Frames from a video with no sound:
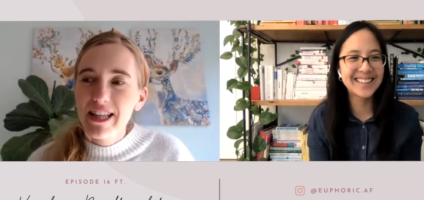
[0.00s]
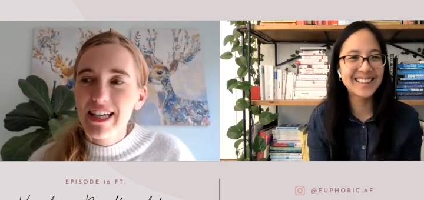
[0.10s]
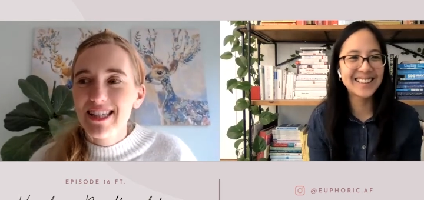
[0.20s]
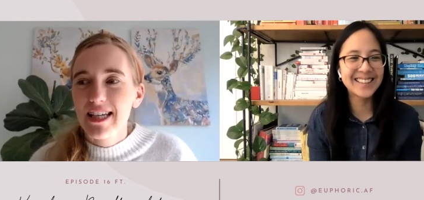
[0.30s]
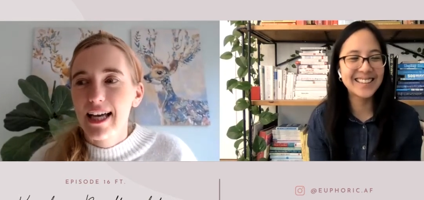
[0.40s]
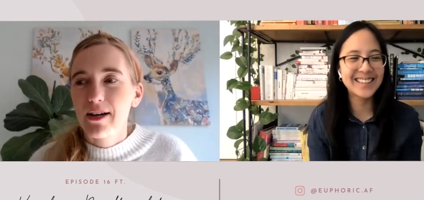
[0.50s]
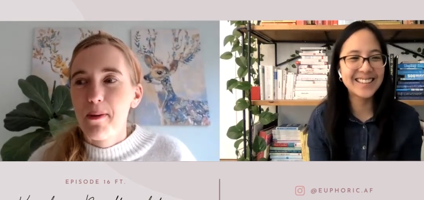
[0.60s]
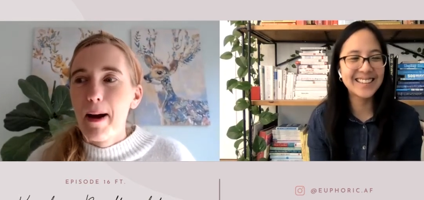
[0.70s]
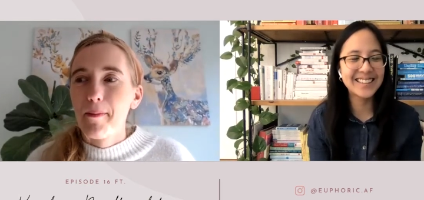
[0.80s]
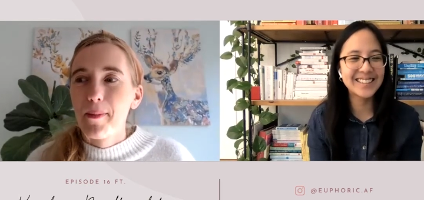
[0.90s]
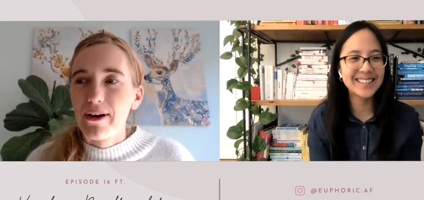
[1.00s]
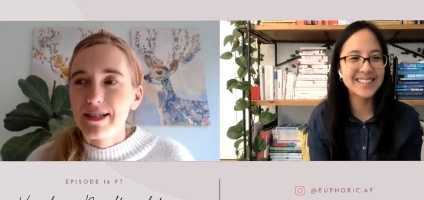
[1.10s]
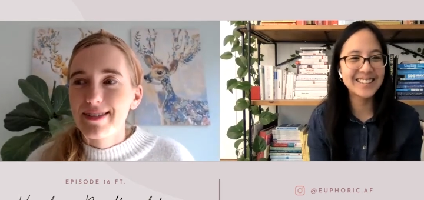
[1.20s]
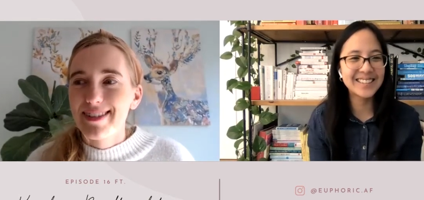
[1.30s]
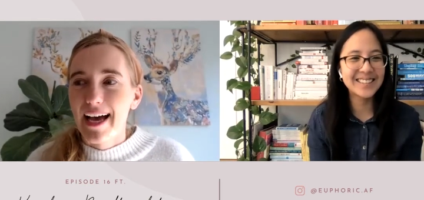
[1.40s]
Speaker 1: the things to like remember
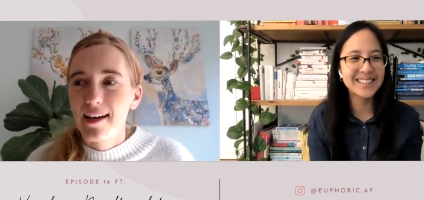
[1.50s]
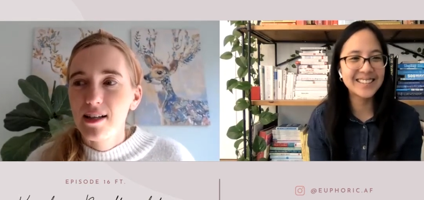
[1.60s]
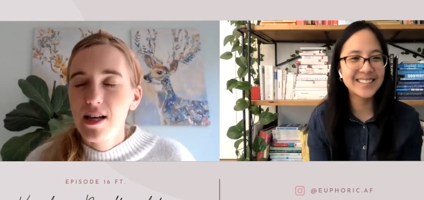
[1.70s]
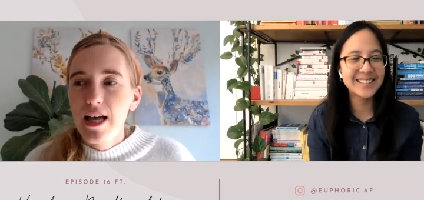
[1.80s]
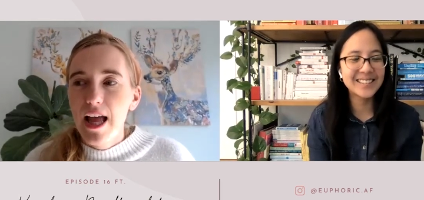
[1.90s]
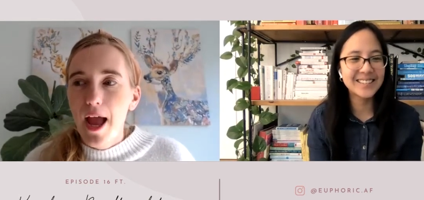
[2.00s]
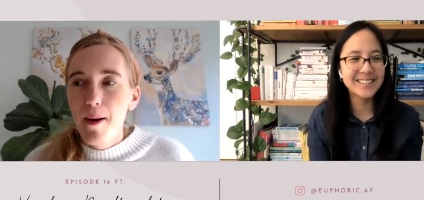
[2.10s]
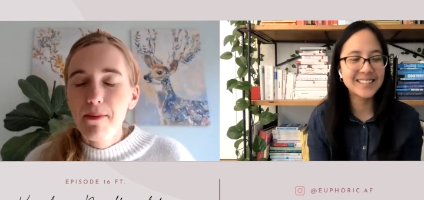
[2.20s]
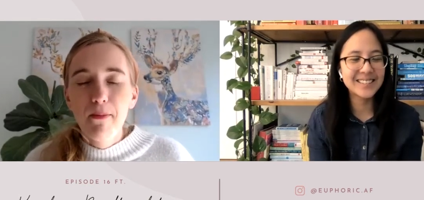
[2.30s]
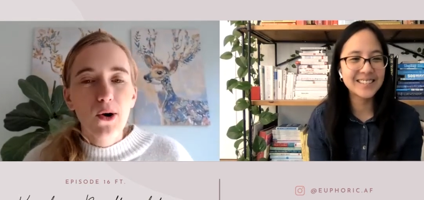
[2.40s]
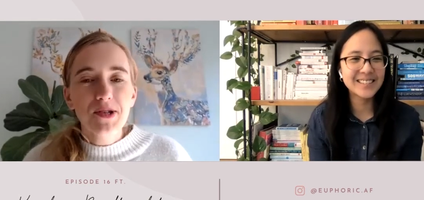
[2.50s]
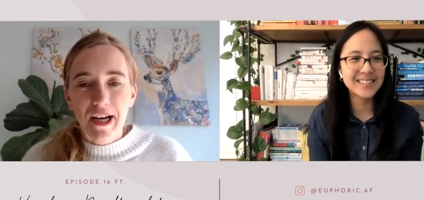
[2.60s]
is that in most